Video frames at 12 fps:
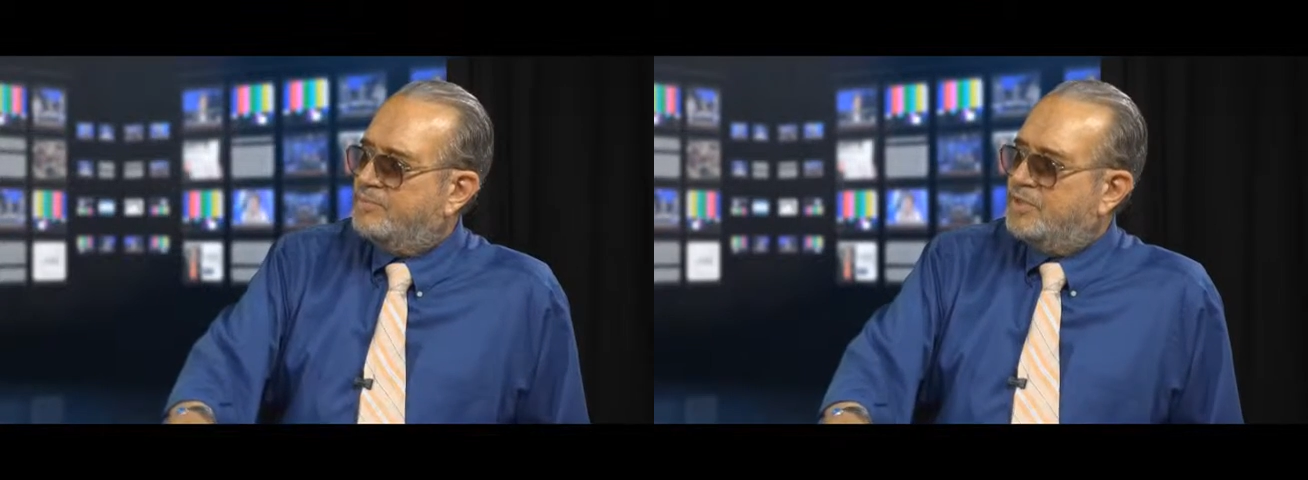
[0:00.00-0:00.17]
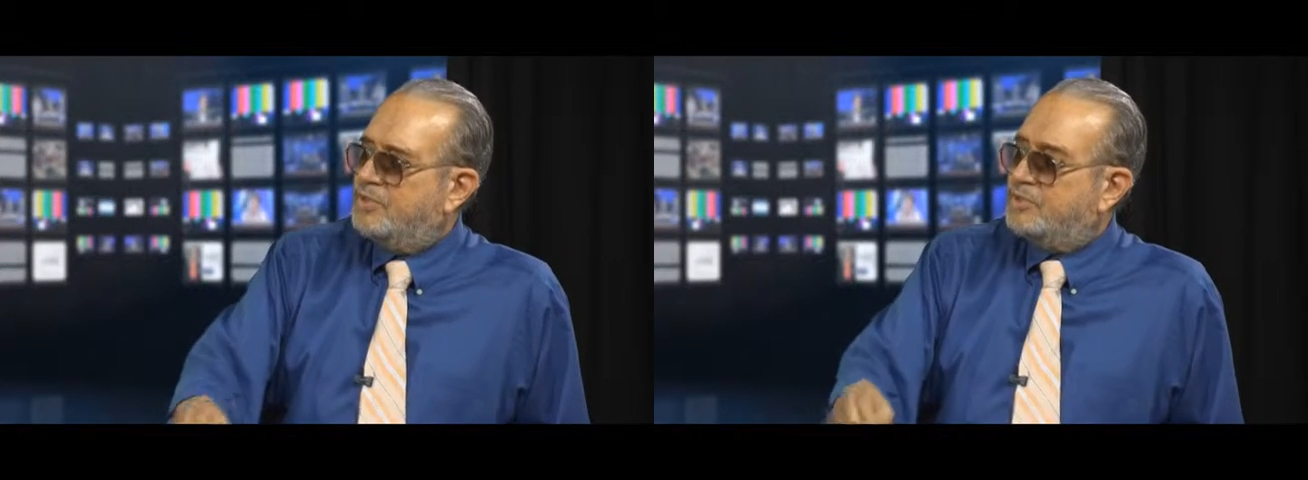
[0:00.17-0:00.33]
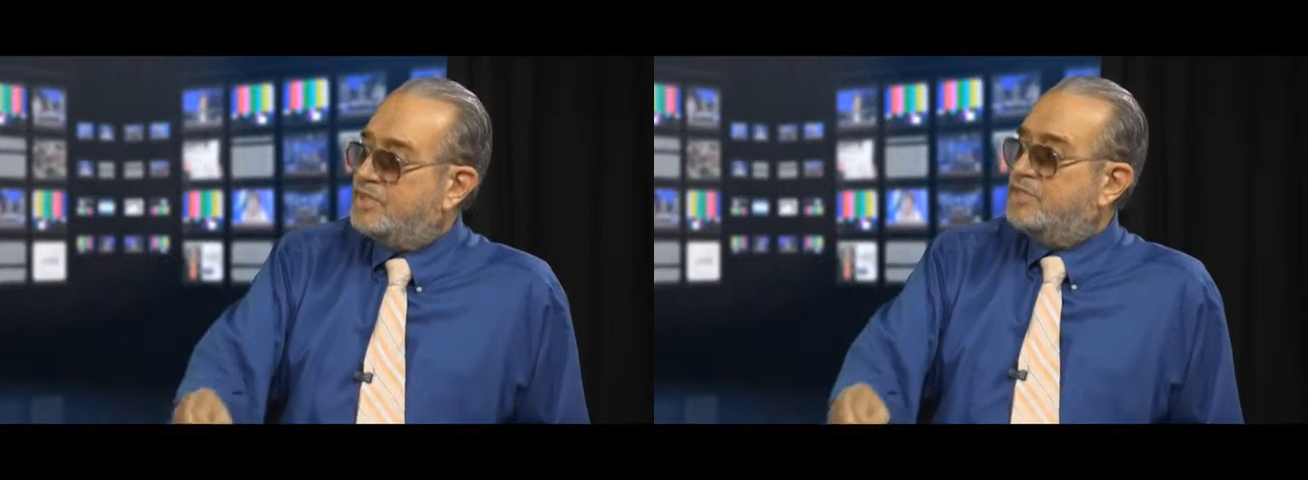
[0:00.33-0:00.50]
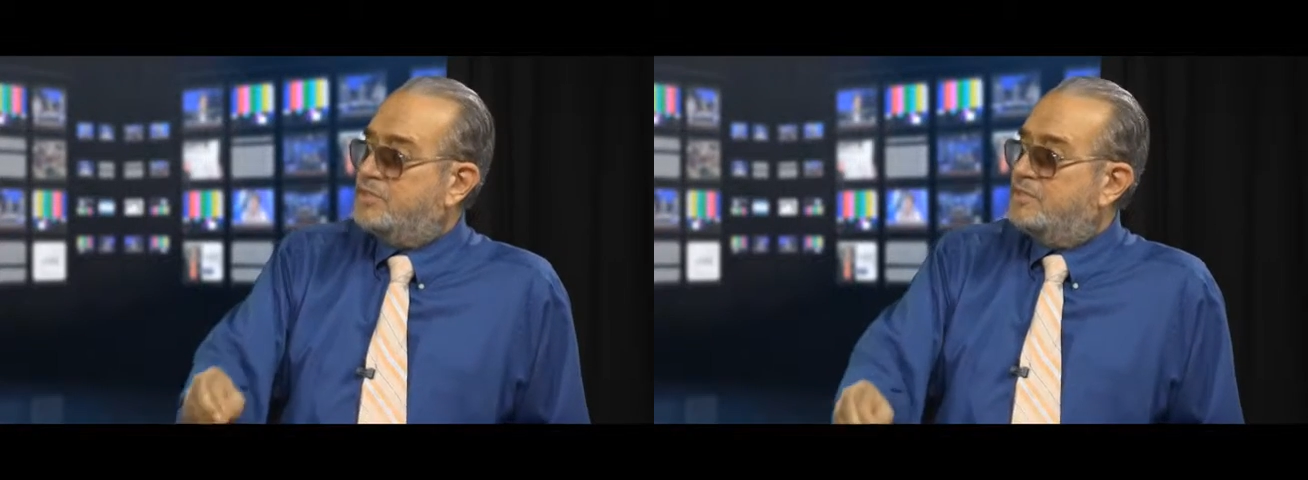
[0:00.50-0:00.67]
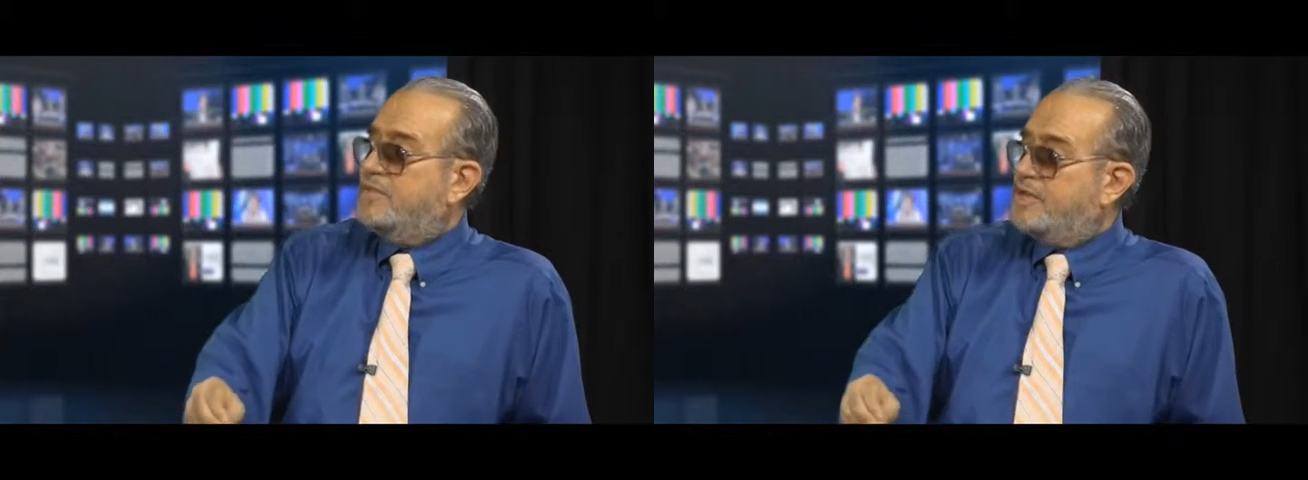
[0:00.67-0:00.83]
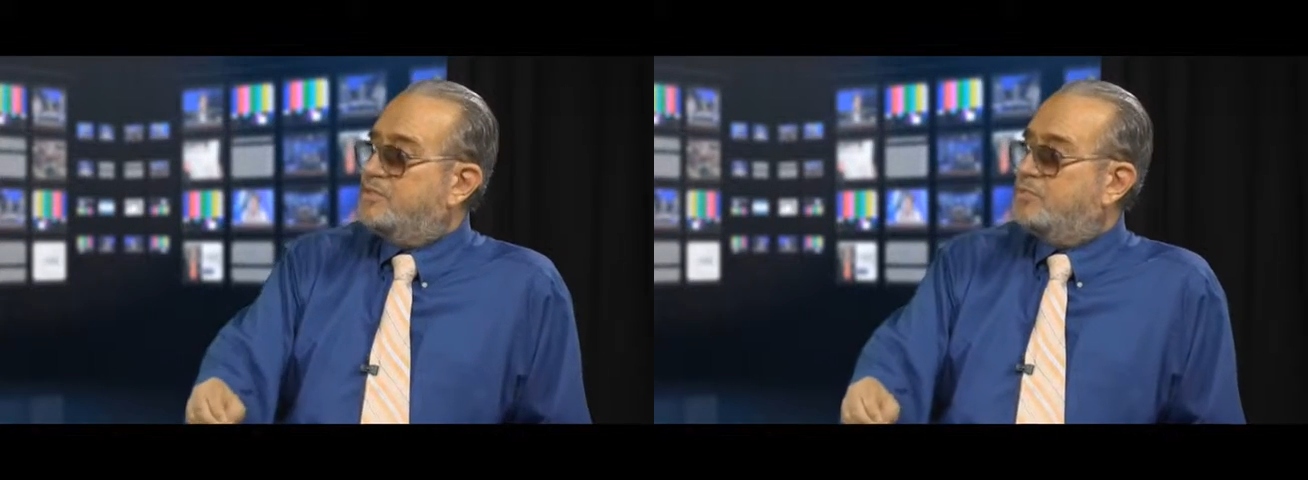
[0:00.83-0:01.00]
Because
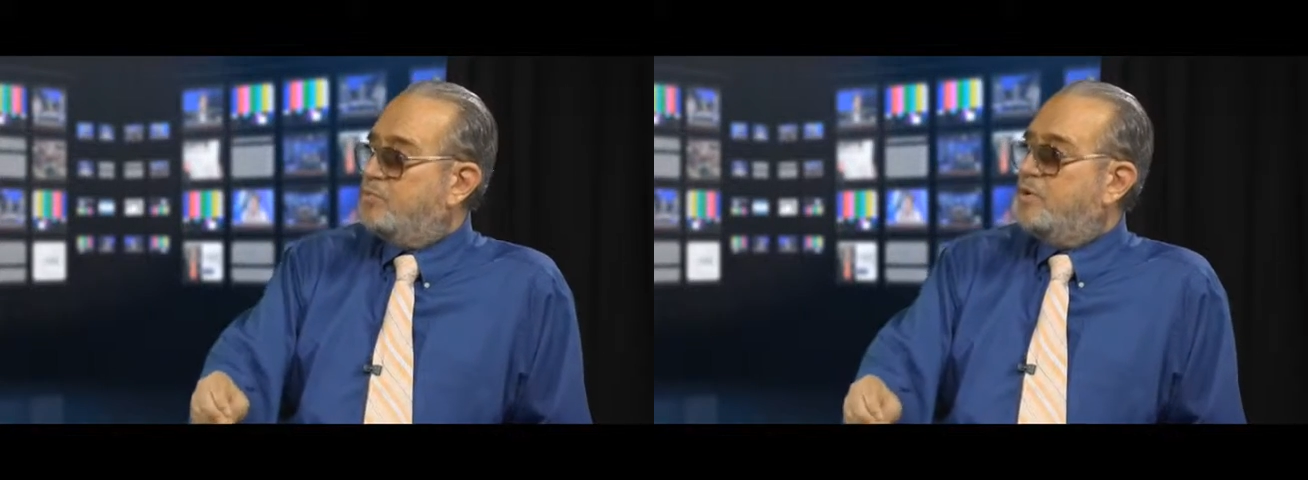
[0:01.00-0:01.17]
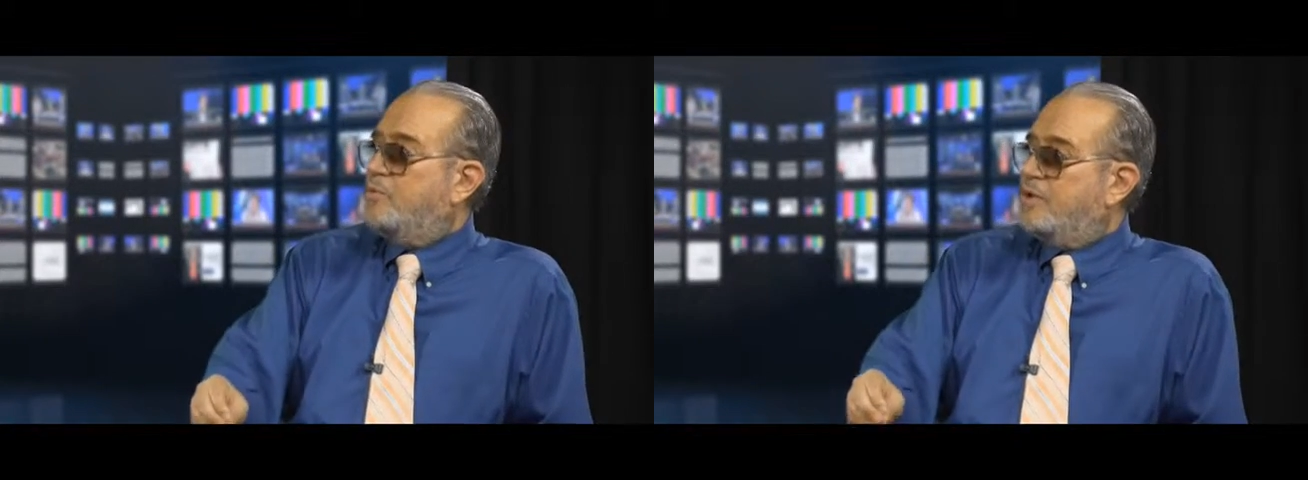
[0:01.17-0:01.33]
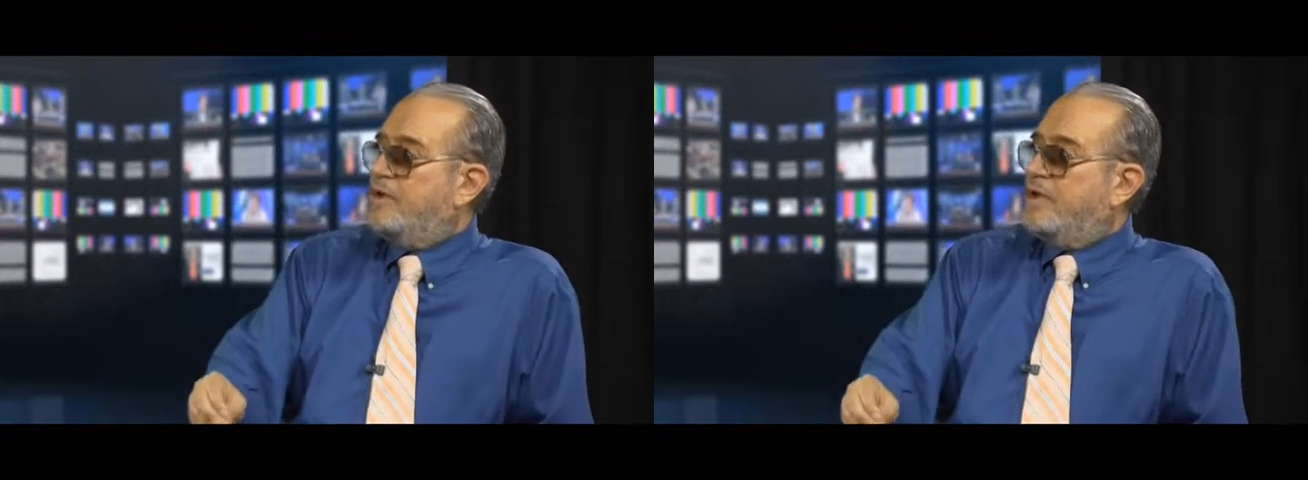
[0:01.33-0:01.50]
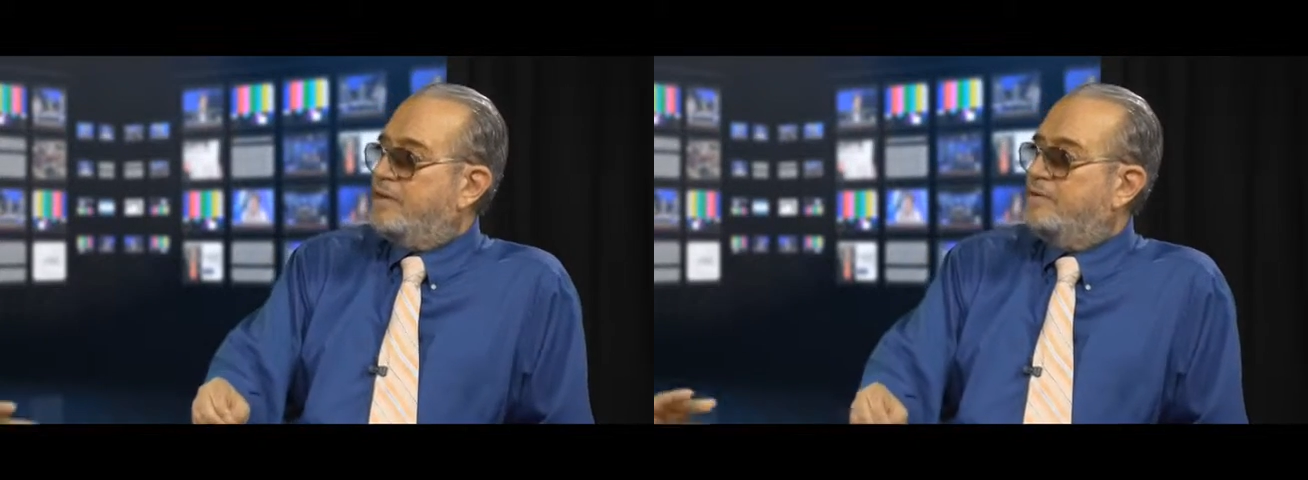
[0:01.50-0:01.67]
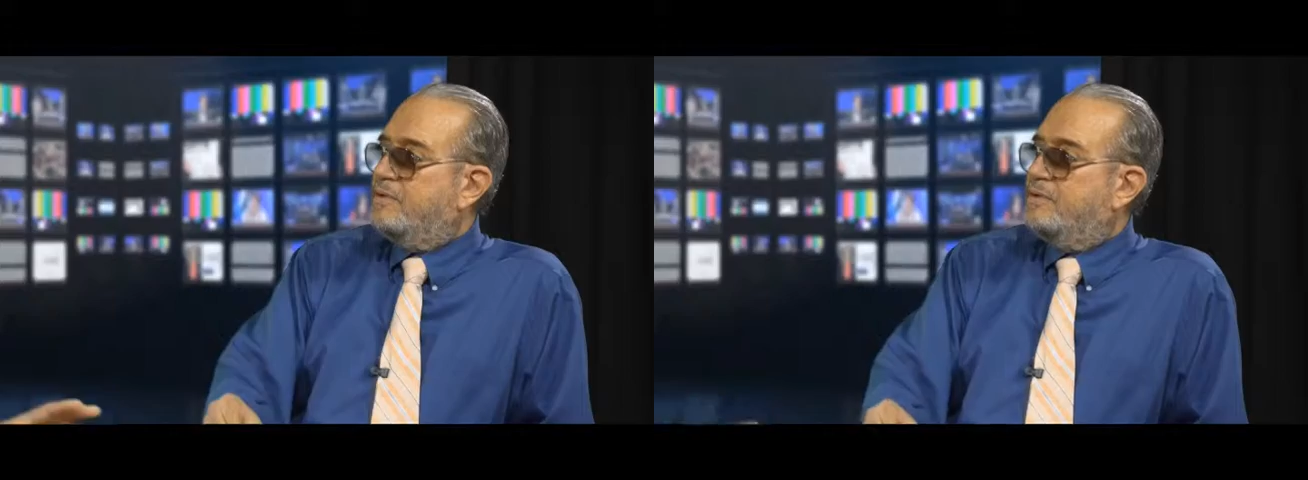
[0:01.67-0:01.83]
that's where we're at